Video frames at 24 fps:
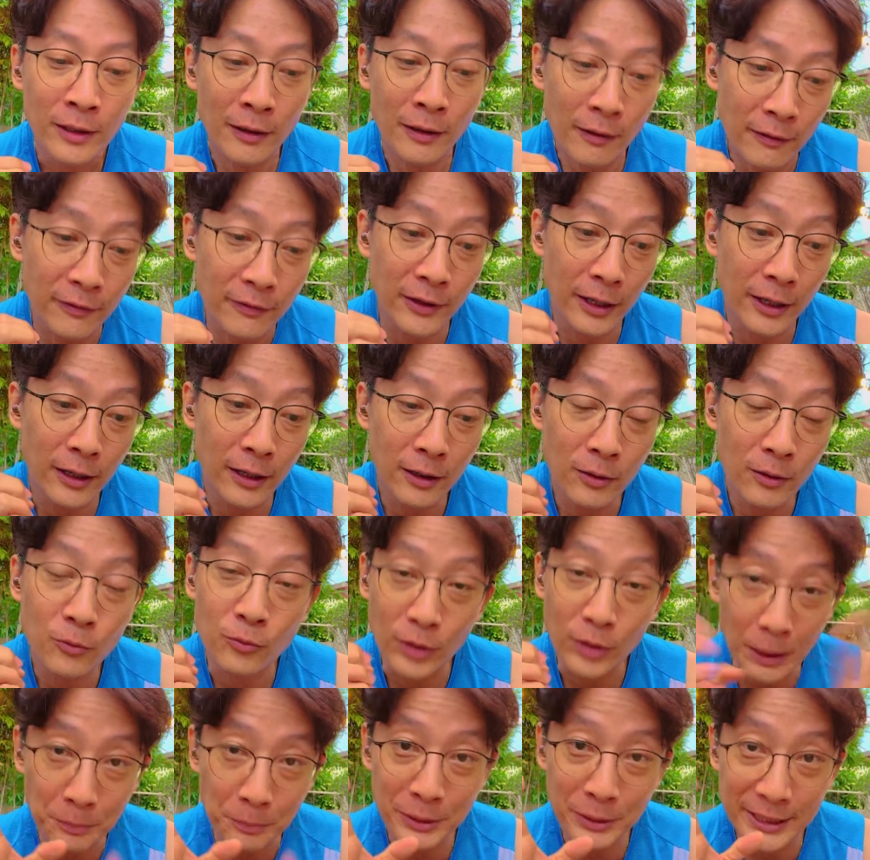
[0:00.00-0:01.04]
they're
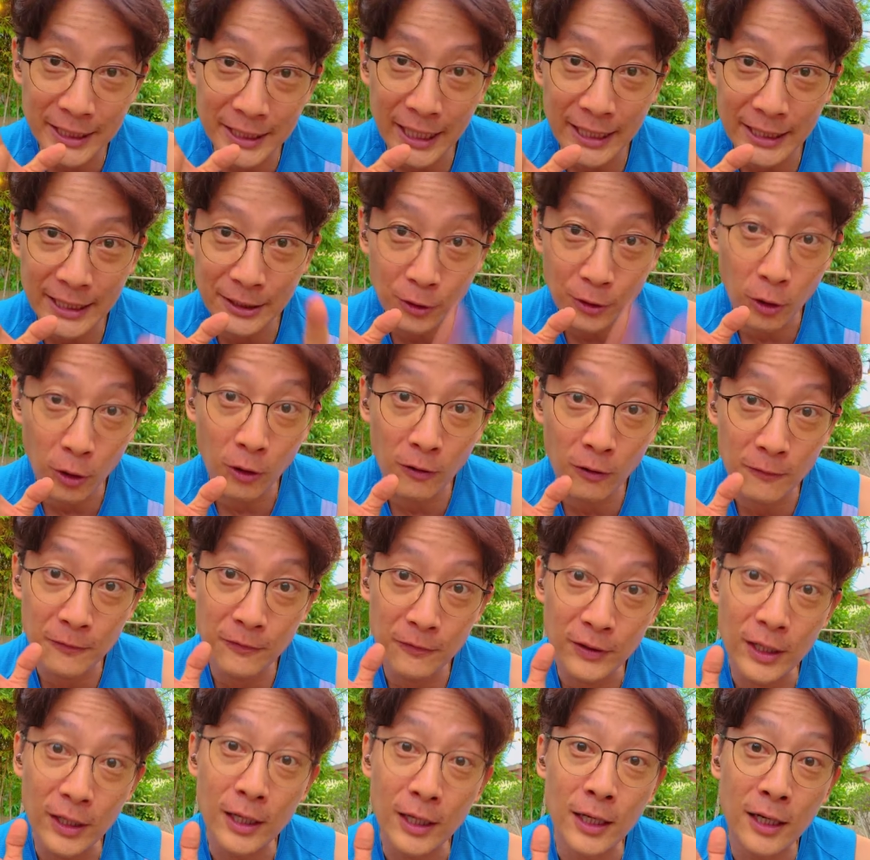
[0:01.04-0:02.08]
replicating off
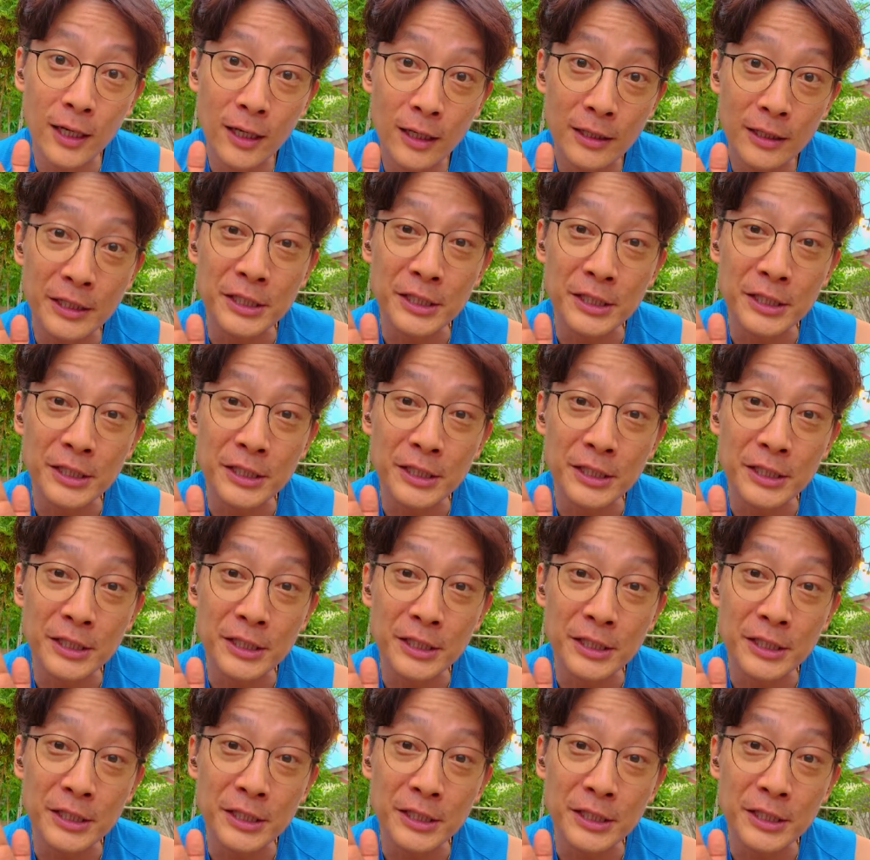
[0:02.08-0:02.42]
a